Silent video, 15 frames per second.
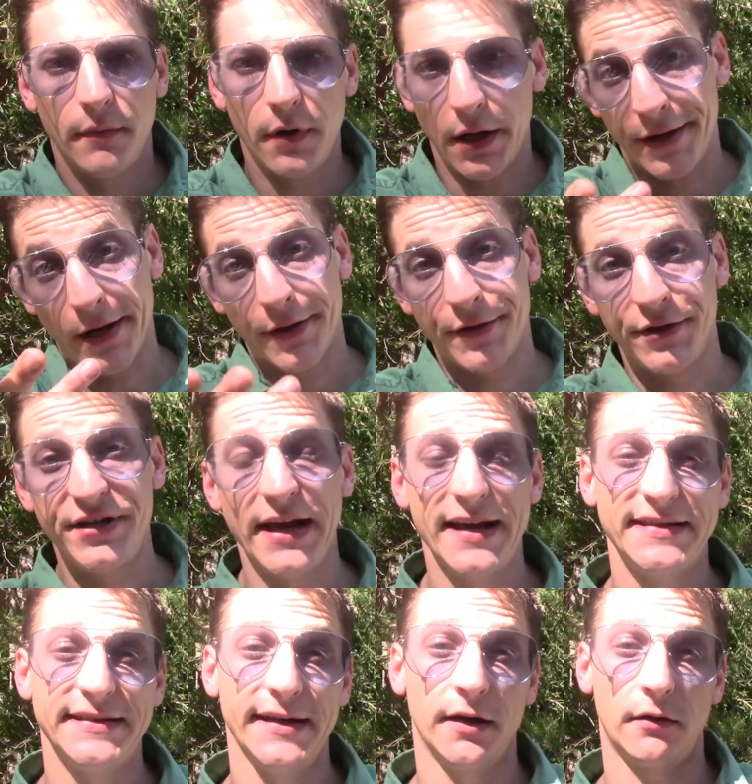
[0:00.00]
Another
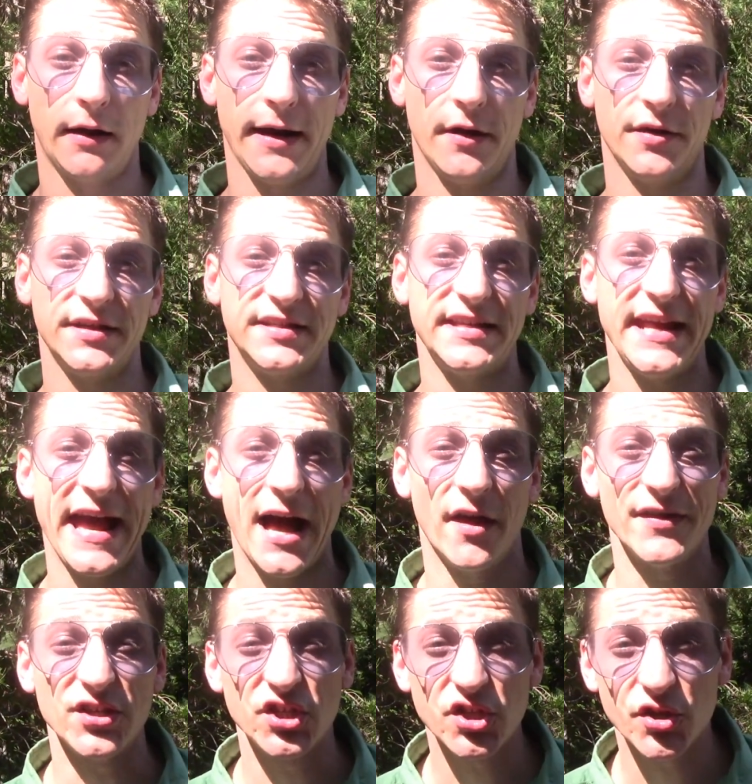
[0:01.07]
testing ground to see how
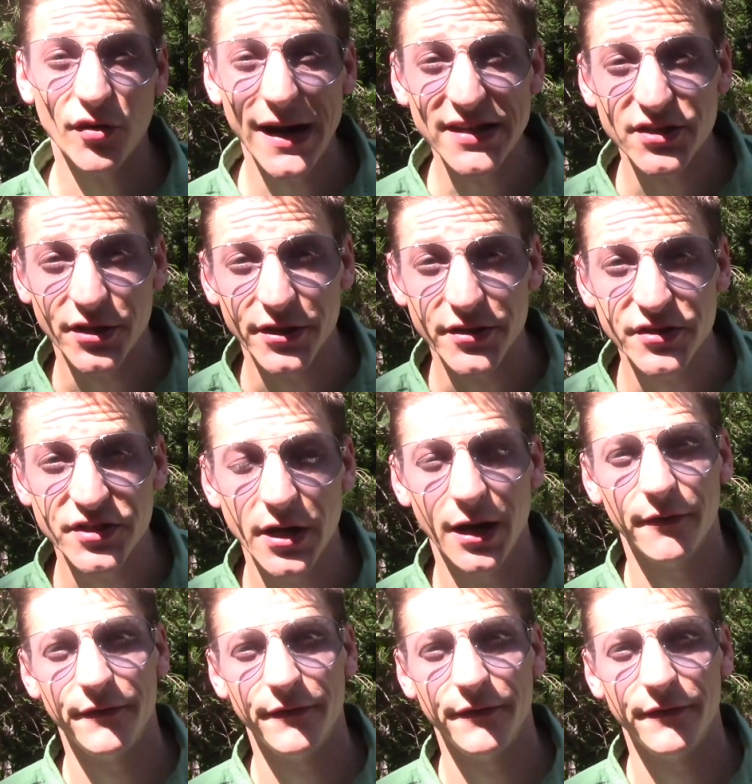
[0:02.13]
the stressors of